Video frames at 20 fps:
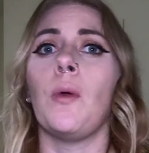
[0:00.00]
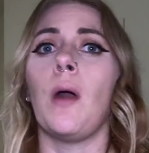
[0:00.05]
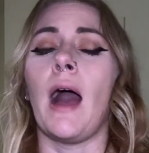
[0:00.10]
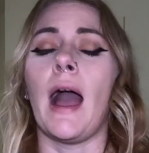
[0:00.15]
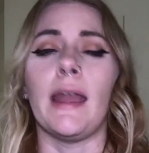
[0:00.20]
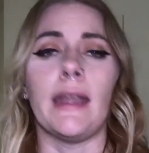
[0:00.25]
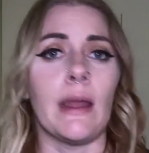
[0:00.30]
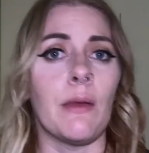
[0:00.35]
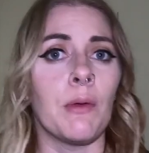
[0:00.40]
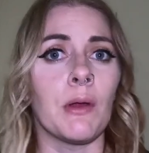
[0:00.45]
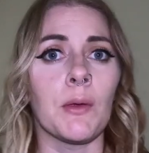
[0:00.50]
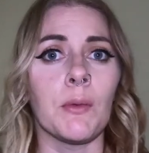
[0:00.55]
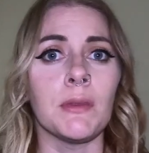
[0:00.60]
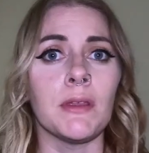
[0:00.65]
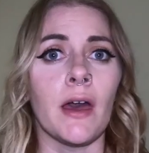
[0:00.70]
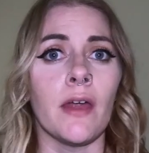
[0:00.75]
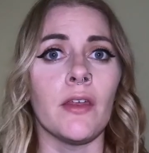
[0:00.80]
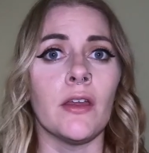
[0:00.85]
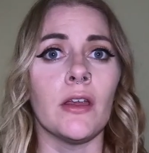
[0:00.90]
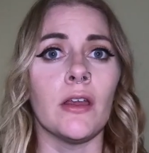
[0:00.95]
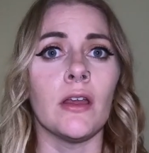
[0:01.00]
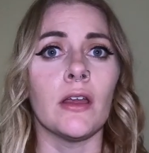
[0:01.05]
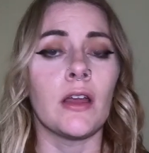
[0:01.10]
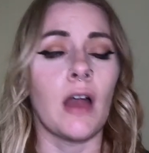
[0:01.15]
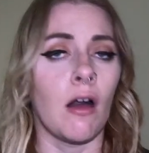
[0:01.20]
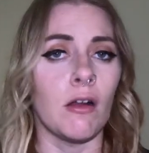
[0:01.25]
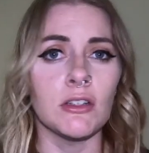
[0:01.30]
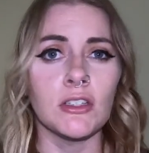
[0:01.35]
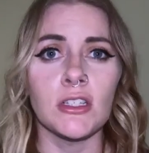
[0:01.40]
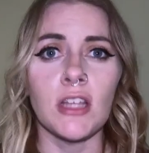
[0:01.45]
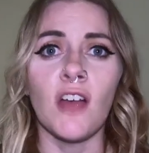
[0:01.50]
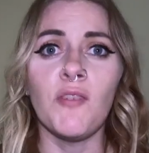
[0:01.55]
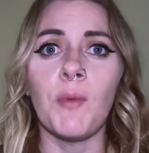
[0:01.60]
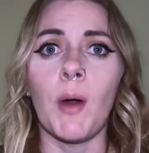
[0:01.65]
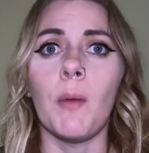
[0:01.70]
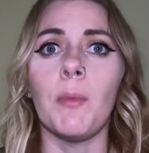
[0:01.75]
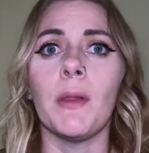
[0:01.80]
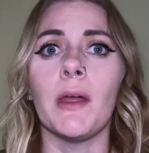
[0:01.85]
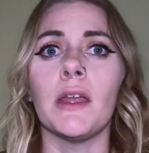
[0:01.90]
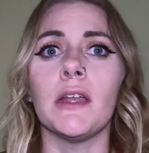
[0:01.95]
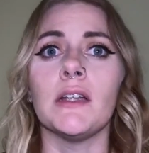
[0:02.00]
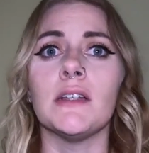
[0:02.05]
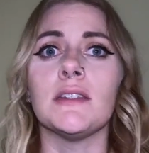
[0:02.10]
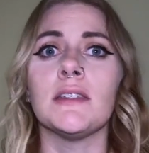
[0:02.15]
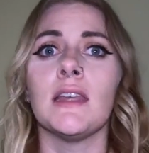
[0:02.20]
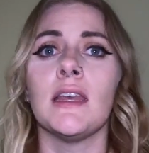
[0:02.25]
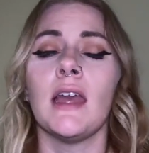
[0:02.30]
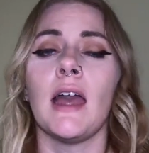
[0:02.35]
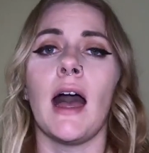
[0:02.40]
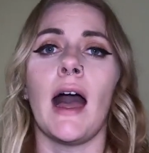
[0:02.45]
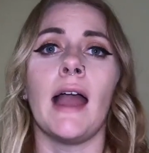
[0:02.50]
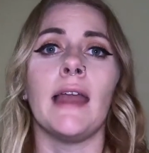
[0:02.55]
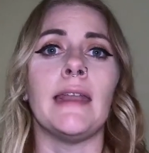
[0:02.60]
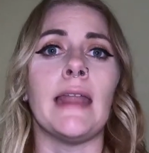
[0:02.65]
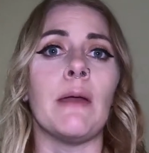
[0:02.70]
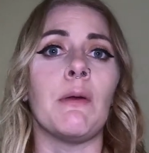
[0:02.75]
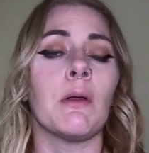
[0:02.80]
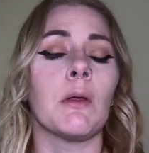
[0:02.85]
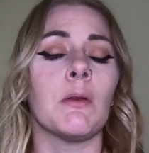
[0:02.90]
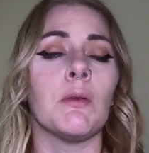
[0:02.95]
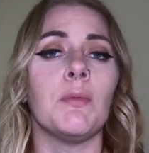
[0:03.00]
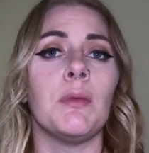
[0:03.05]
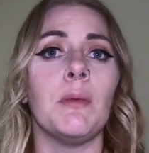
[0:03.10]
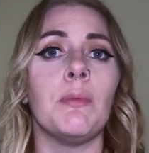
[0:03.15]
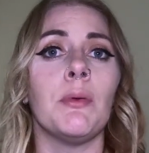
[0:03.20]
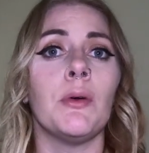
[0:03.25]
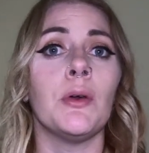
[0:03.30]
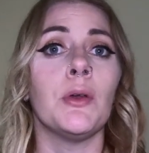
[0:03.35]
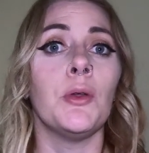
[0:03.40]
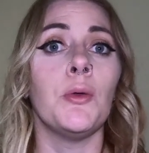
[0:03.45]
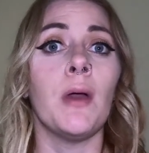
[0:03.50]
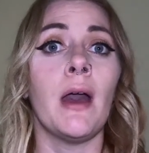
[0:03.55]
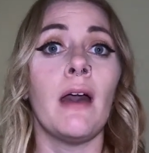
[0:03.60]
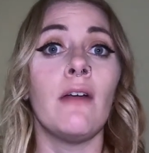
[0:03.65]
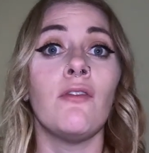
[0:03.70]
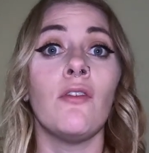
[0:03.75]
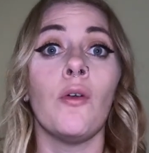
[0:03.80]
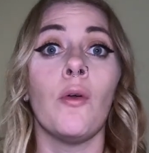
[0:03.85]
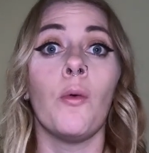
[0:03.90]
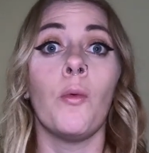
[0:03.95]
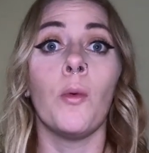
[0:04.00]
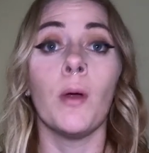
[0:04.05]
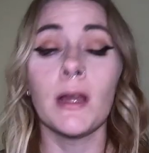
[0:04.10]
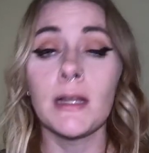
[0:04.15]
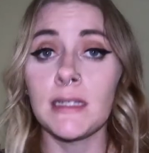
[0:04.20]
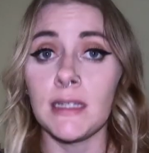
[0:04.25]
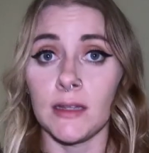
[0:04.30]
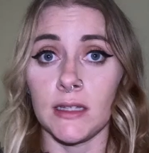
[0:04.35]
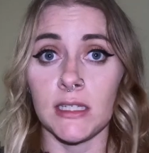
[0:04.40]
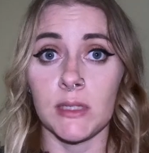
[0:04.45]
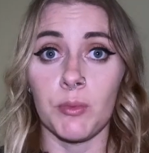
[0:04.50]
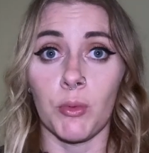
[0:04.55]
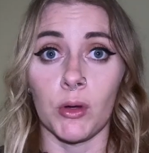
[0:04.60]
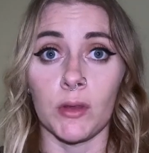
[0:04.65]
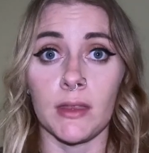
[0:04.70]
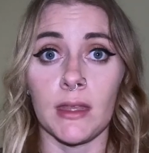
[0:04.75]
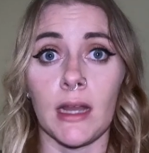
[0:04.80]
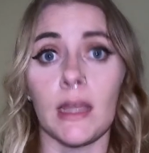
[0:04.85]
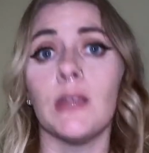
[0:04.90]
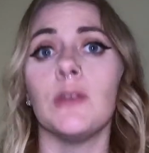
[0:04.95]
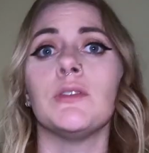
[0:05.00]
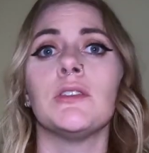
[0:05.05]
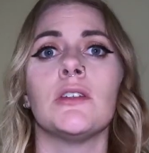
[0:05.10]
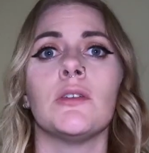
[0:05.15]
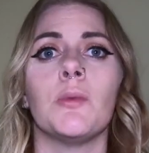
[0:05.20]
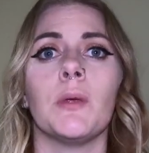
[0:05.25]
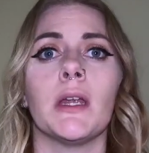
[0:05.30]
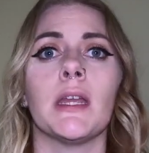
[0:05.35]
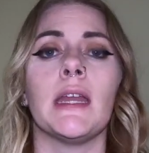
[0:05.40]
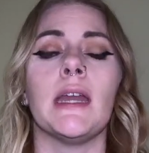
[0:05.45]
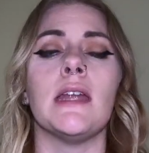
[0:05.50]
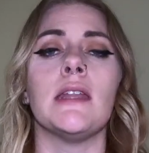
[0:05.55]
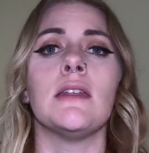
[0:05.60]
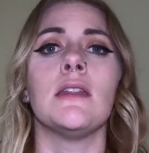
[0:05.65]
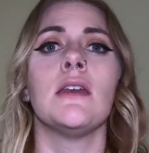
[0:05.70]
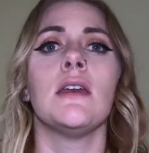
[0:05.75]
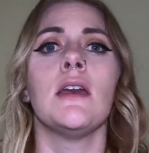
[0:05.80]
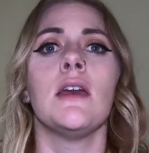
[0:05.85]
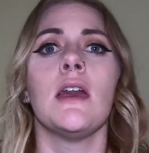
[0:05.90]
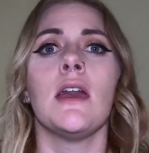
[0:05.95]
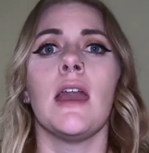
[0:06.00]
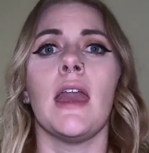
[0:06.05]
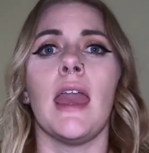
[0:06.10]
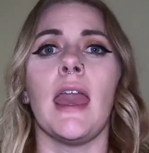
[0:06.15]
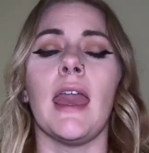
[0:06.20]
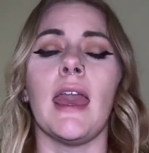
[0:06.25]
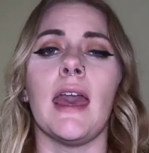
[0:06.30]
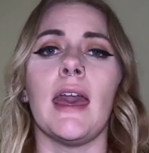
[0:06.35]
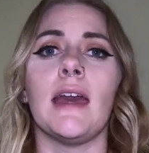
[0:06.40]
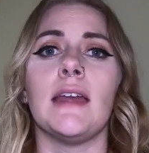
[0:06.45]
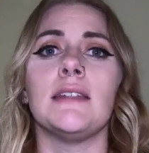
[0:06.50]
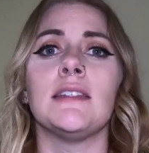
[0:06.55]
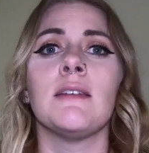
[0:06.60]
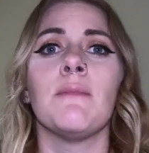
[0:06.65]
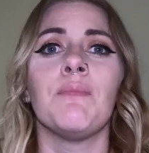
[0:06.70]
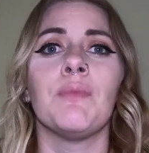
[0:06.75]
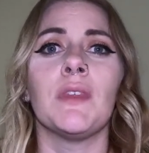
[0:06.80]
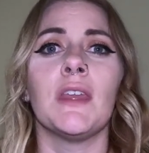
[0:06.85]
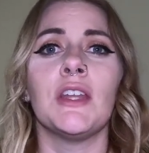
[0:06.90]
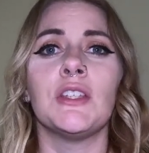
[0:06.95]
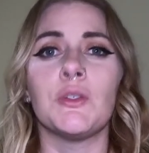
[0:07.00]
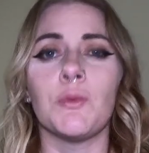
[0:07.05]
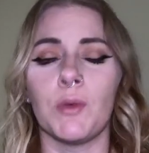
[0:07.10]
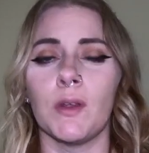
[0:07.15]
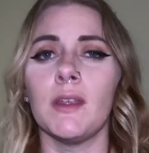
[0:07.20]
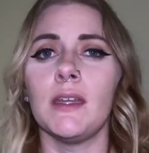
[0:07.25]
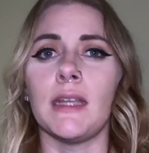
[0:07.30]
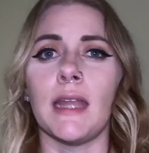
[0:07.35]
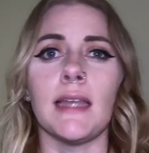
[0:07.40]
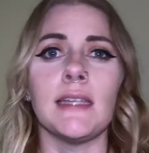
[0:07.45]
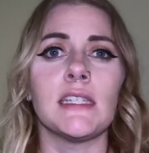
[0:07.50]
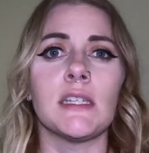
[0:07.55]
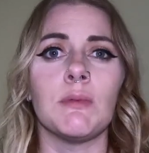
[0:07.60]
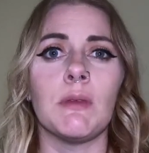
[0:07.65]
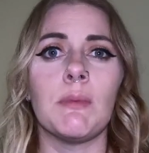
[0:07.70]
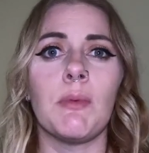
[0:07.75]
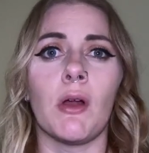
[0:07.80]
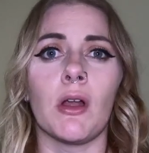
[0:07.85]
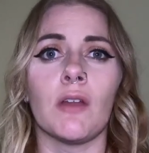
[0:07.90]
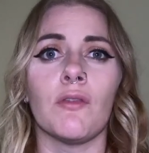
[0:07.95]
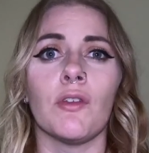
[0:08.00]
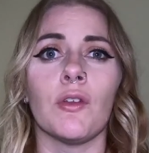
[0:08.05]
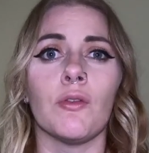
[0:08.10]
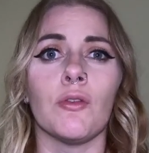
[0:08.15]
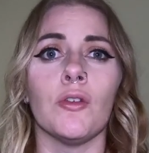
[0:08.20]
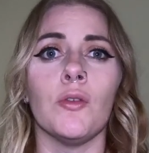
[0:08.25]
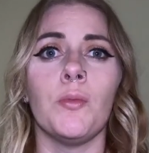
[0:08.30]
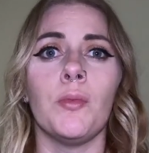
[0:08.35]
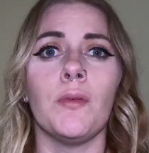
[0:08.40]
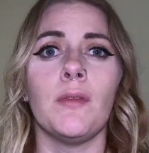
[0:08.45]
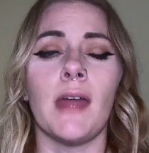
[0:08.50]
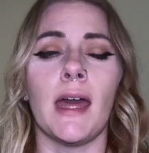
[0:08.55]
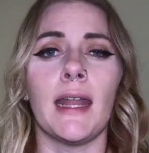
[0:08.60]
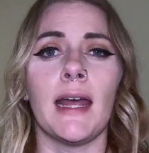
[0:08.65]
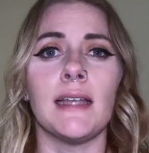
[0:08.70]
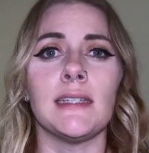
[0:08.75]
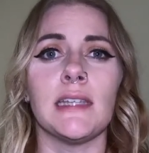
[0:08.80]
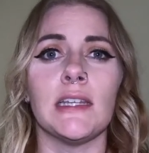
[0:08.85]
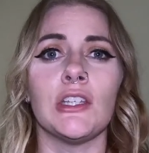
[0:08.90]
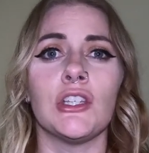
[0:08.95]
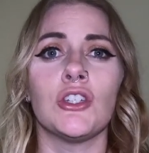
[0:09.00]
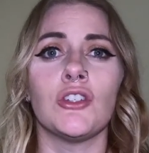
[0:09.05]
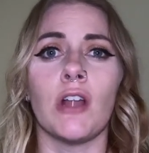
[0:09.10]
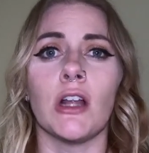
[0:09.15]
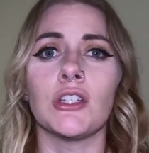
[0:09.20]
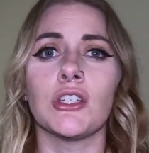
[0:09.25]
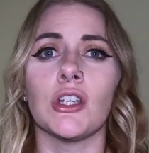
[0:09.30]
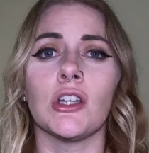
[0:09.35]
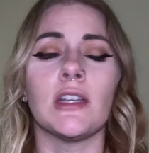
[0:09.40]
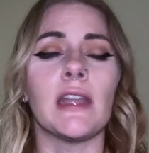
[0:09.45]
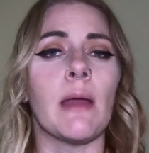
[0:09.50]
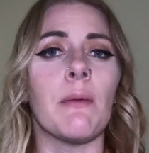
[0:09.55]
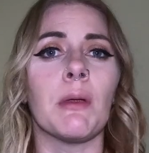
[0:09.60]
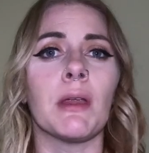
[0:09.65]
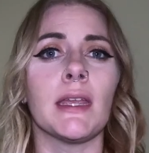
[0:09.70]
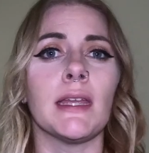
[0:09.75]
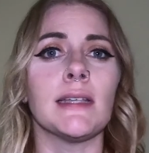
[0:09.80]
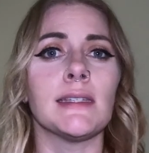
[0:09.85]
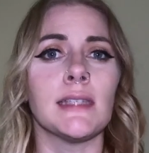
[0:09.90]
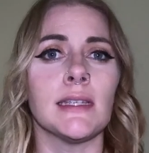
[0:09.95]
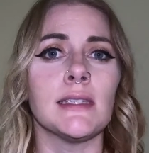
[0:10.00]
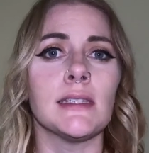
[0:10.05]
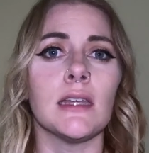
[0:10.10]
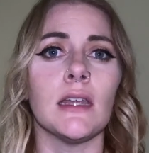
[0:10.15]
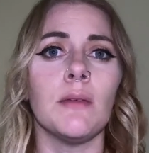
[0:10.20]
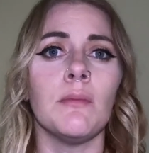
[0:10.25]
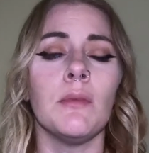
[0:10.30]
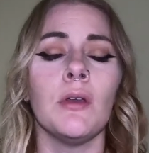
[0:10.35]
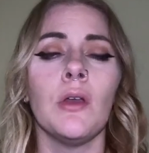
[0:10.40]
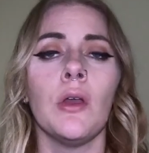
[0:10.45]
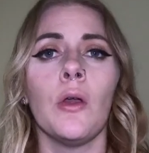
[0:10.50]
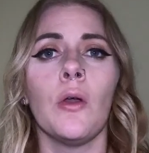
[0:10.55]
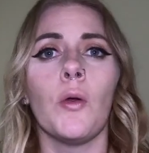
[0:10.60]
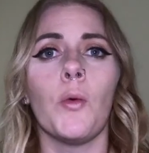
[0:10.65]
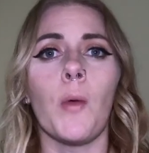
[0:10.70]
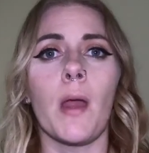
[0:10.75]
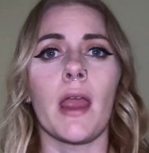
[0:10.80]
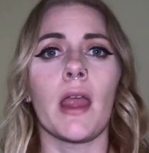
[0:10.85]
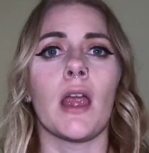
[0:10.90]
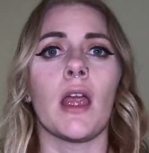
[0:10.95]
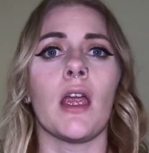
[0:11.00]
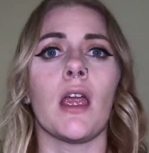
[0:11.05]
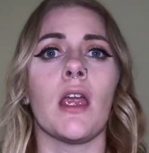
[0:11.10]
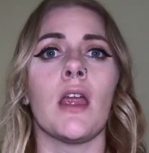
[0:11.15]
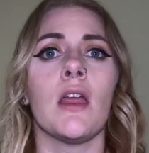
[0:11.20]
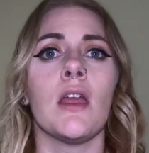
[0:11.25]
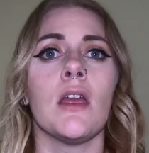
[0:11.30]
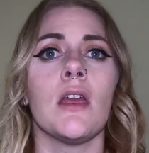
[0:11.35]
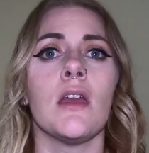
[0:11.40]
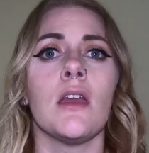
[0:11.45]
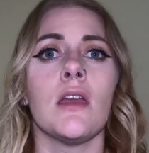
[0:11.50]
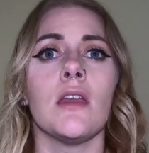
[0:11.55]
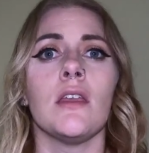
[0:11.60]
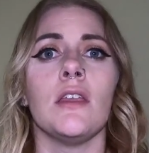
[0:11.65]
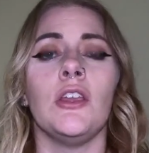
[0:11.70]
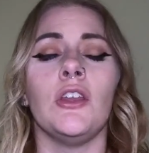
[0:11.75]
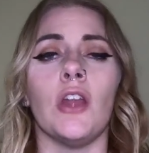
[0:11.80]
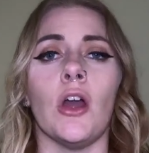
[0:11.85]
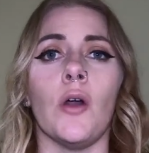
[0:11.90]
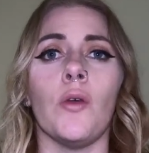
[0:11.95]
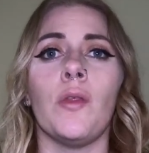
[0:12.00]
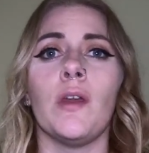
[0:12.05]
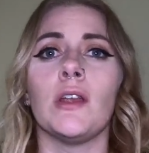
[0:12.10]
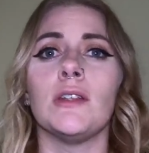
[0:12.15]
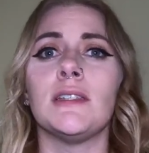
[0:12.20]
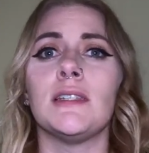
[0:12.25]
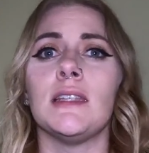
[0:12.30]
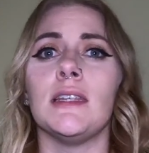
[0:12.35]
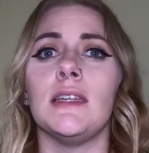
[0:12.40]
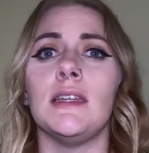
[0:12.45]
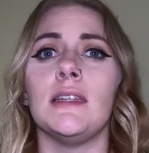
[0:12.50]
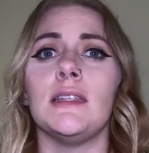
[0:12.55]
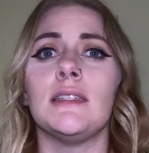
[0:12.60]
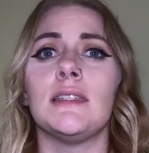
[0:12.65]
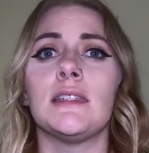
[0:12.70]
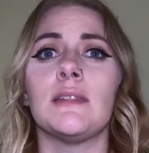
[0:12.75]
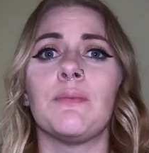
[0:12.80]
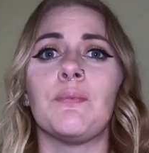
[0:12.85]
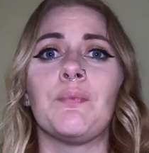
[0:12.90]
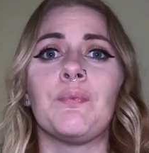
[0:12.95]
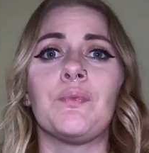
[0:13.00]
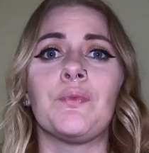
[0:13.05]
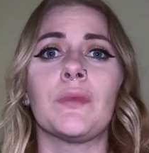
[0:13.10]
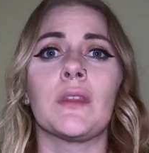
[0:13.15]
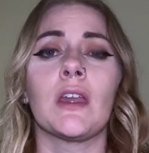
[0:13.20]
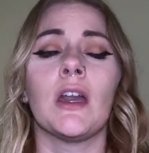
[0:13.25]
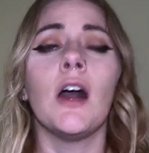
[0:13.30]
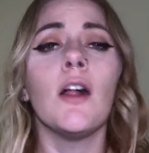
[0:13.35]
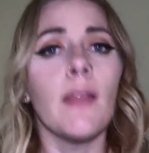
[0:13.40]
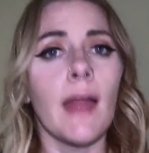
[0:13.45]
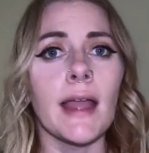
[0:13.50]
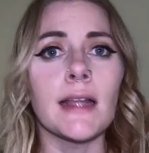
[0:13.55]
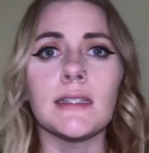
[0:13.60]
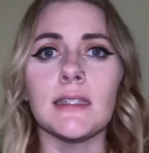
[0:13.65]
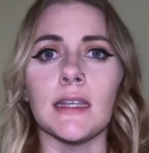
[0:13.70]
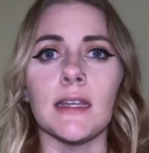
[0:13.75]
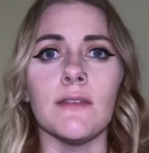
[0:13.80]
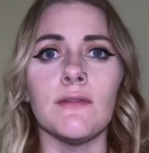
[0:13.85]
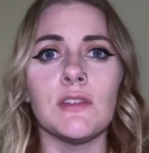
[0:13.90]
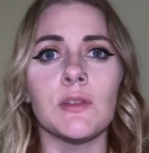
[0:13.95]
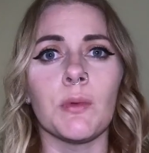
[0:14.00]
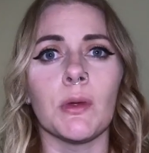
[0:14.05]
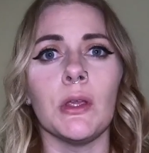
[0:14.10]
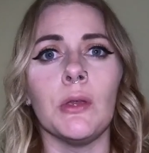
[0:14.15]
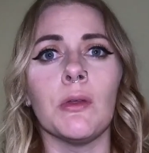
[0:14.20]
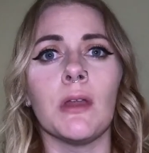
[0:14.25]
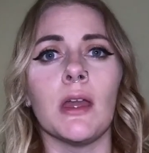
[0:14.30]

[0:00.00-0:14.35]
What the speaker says: I network with other college softball players. I network with people who have worked in the sport that I used to work in. And it's really nice to be part of a group that has a structured networking system where, there's these collectives where you